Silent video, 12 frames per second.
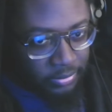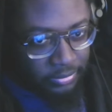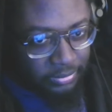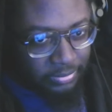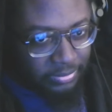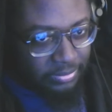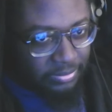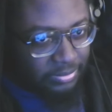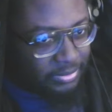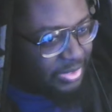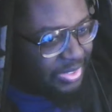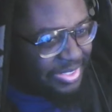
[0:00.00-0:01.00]
How
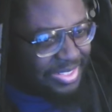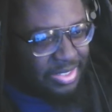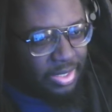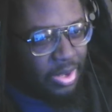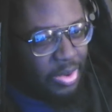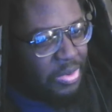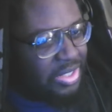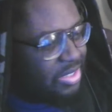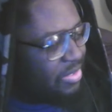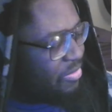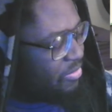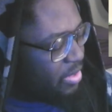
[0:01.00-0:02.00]
many of you guys know what a
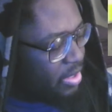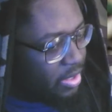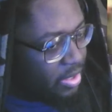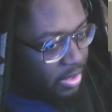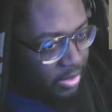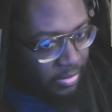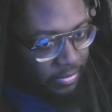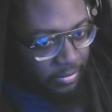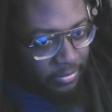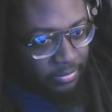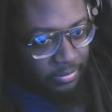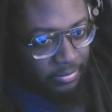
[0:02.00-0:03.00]
pedophile looks like?
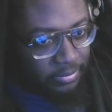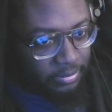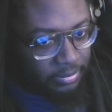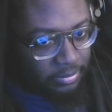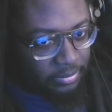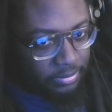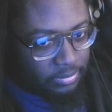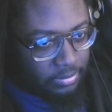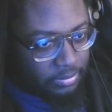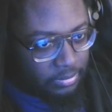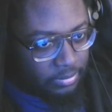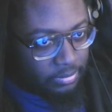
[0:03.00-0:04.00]

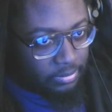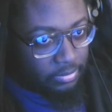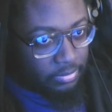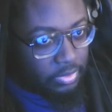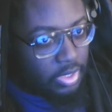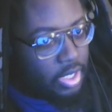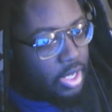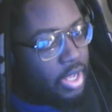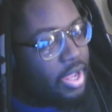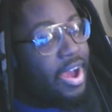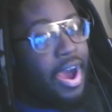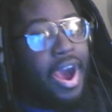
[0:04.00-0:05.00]
No, they can
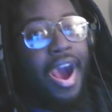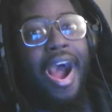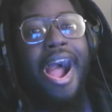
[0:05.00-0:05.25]
look like any.